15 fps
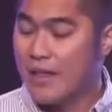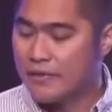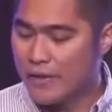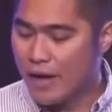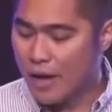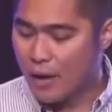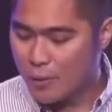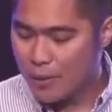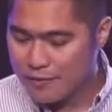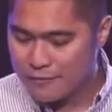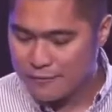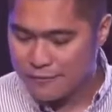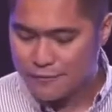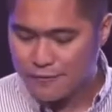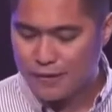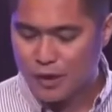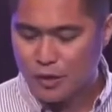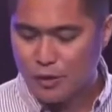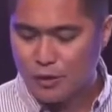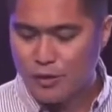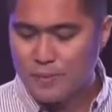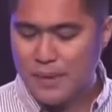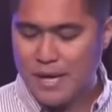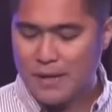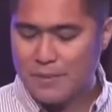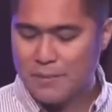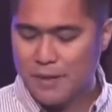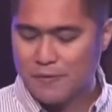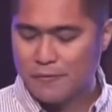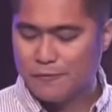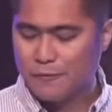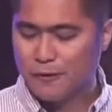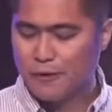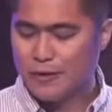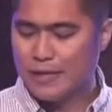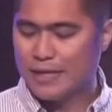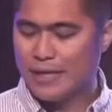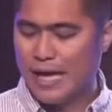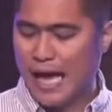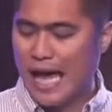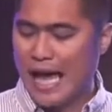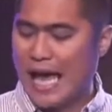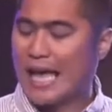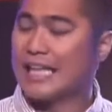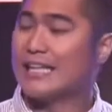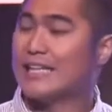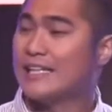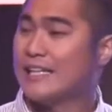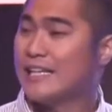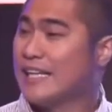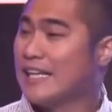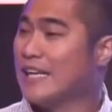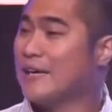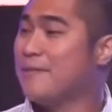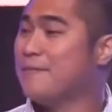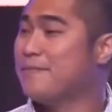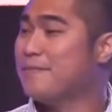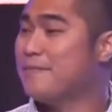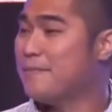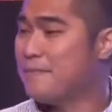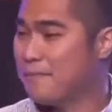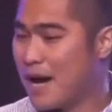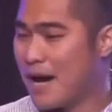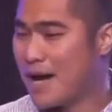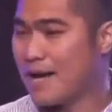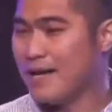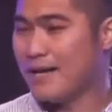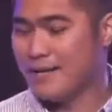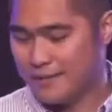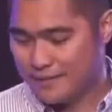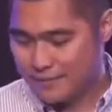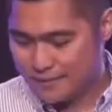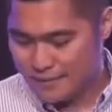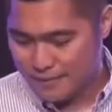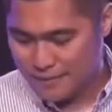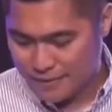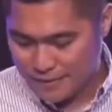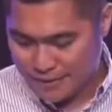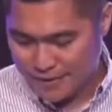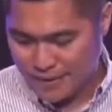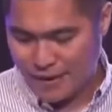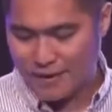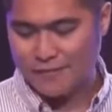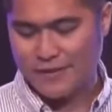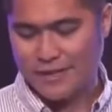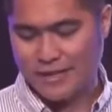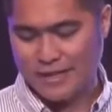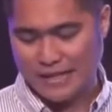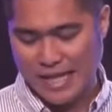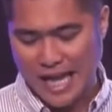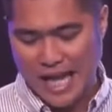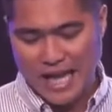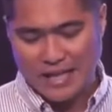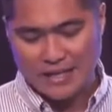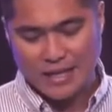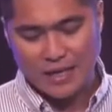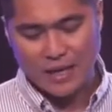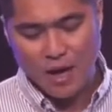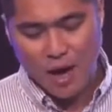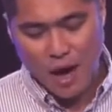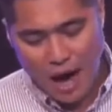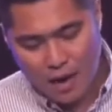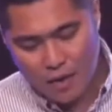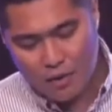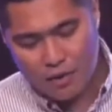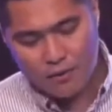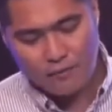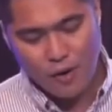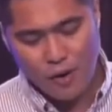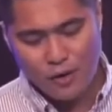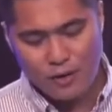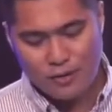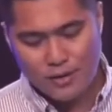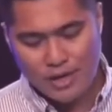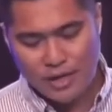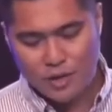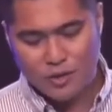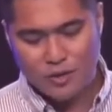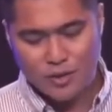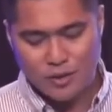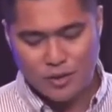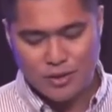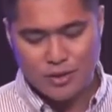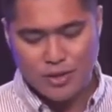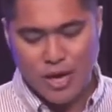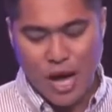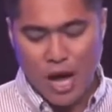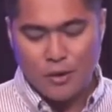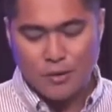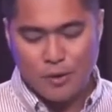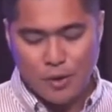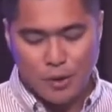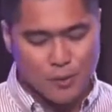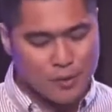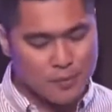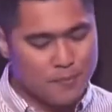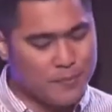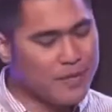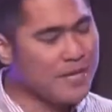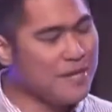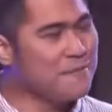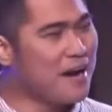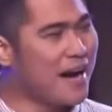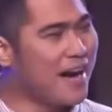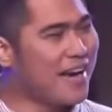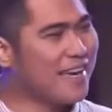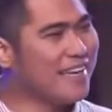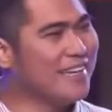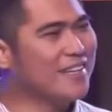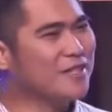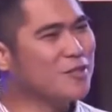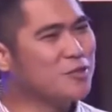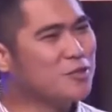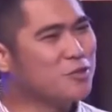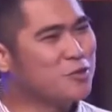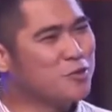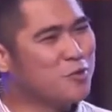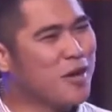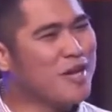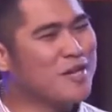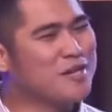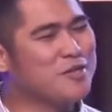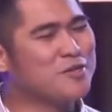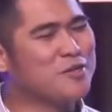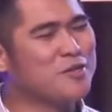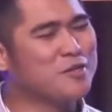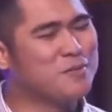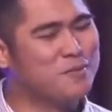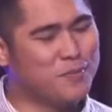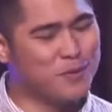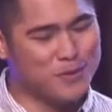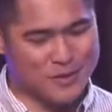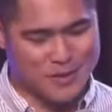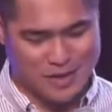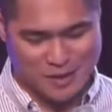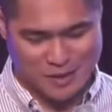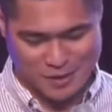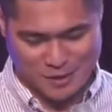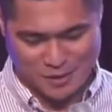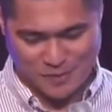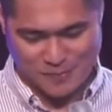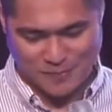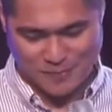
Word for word: Now, if you obey me fully and keep my covenant, then out of all nations you will be my treasured possession.